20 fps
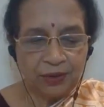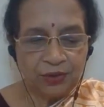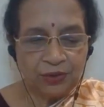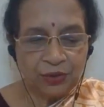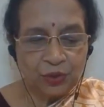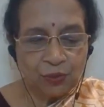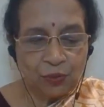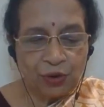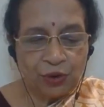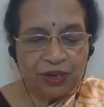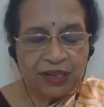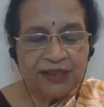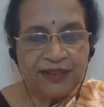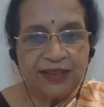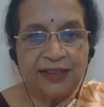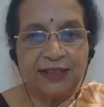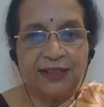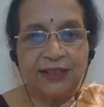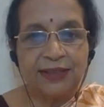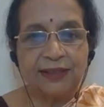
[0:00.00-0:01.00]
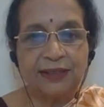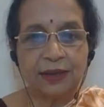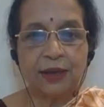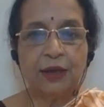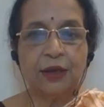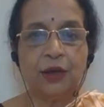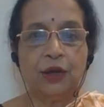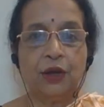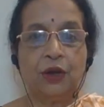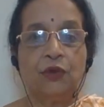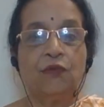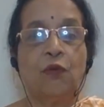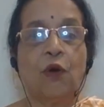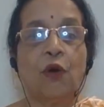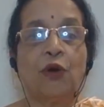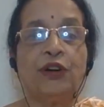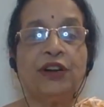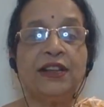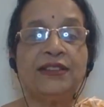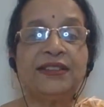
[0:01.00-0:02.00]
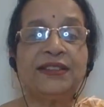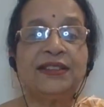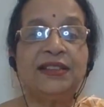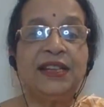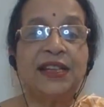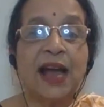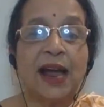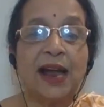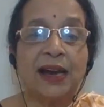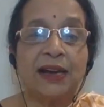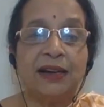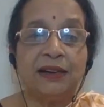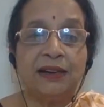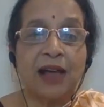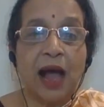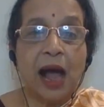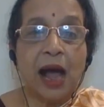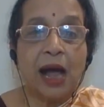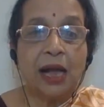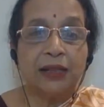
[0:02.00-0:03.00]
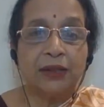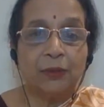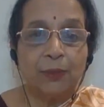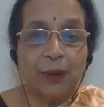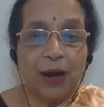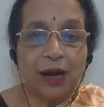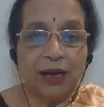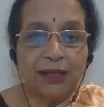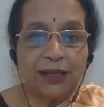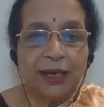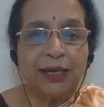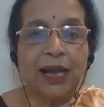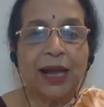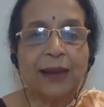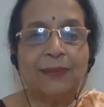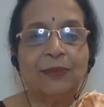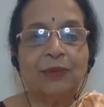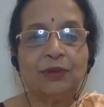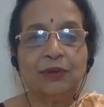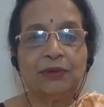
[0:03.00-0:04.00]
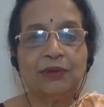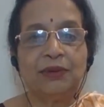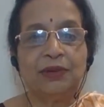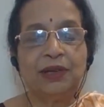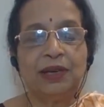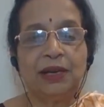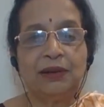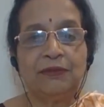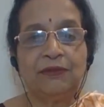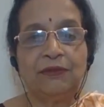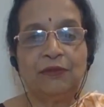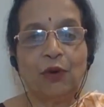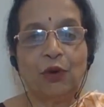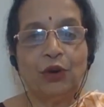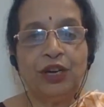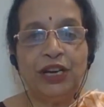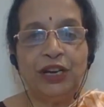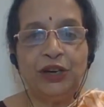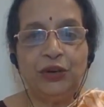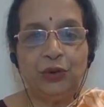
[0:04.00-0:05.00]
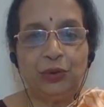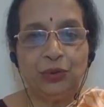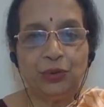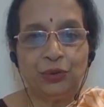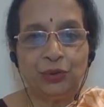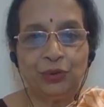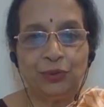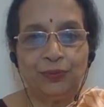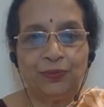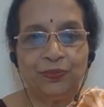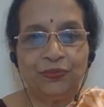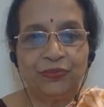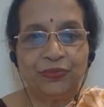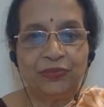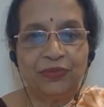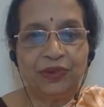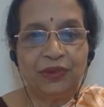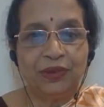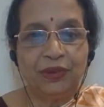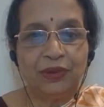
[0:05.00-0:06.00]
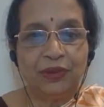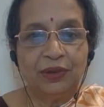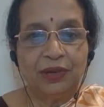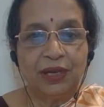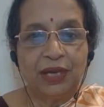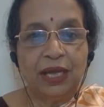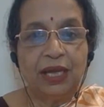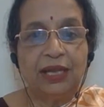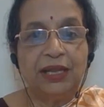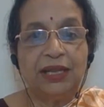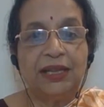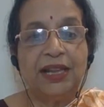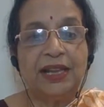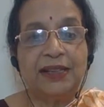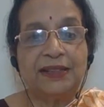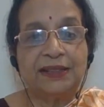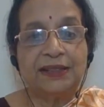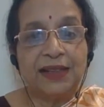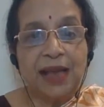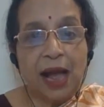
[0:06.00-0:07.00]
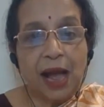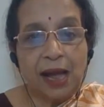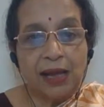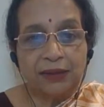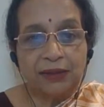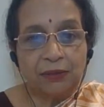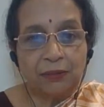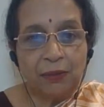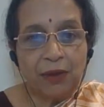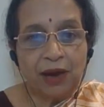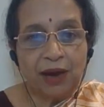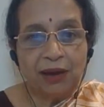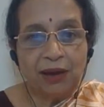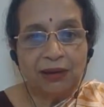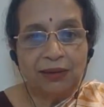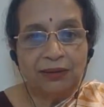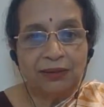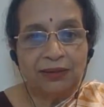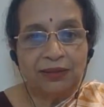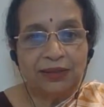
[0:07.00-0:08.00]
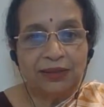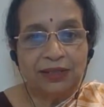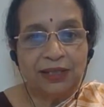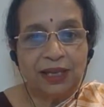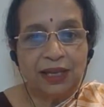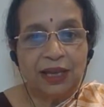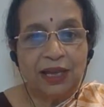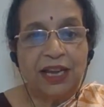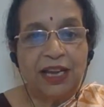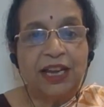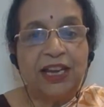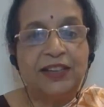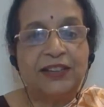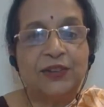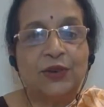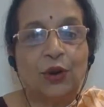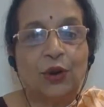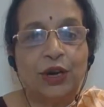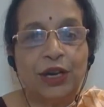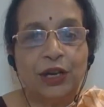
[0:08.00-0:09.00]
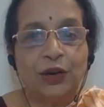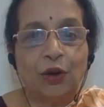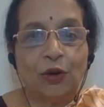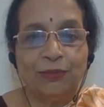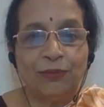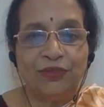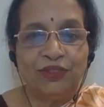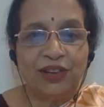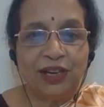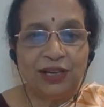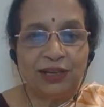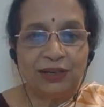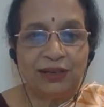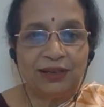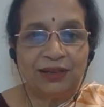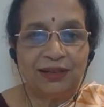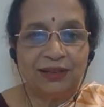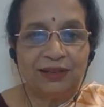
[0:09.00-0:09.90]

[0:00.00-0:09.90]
So what he says is, what is that Atma that I'm wanting to know? This Atma is not an object.